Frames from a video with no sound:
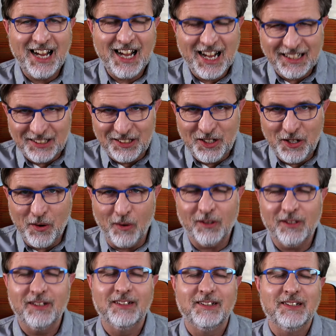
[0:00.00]

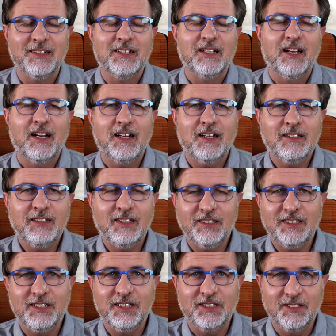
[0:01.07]
Antioch. Now,
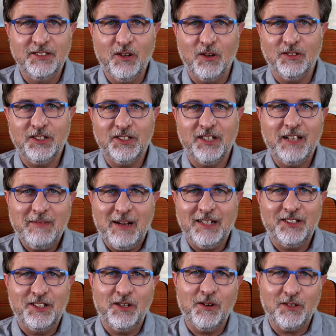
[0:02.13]
this is not the same
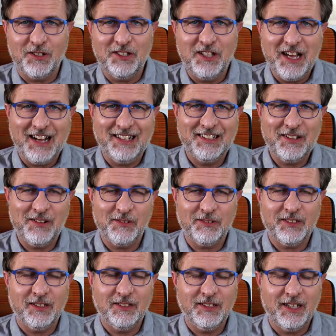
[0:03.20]
Antioch as the
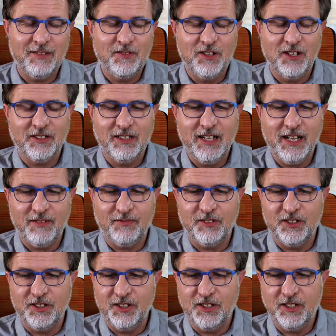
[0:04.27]
Antioch that they've just
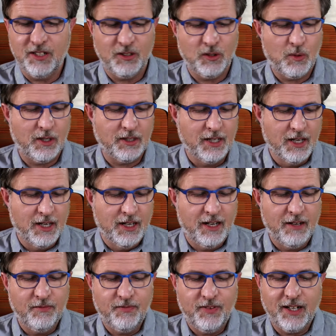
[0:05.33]
left. This is another one.
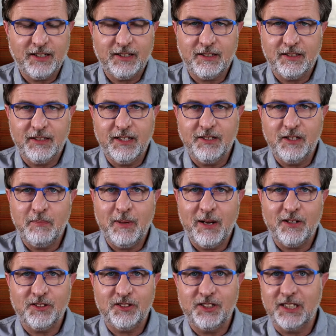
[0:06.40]
In fact, there's
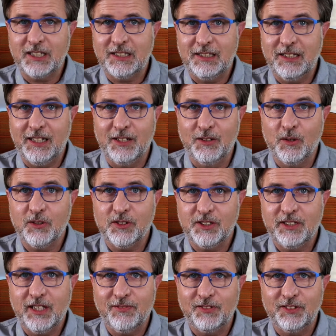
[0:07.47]
about 16 or
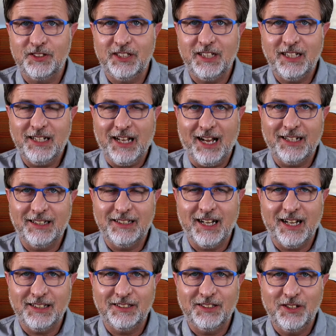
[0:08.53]
17
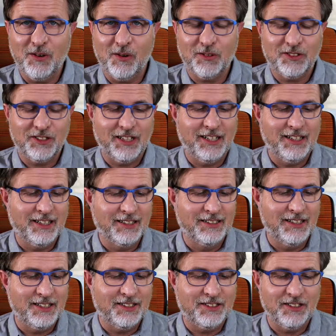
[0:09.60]
Antiochs in
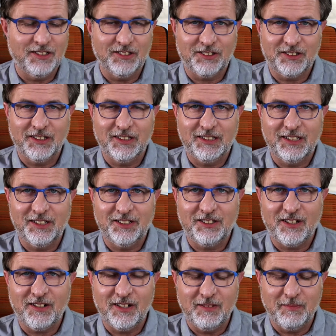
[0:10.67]
existence at this
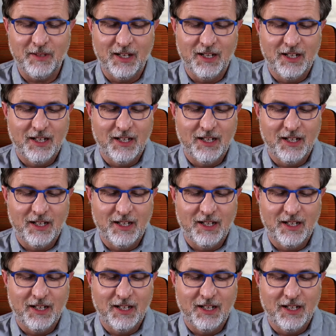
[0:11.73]
time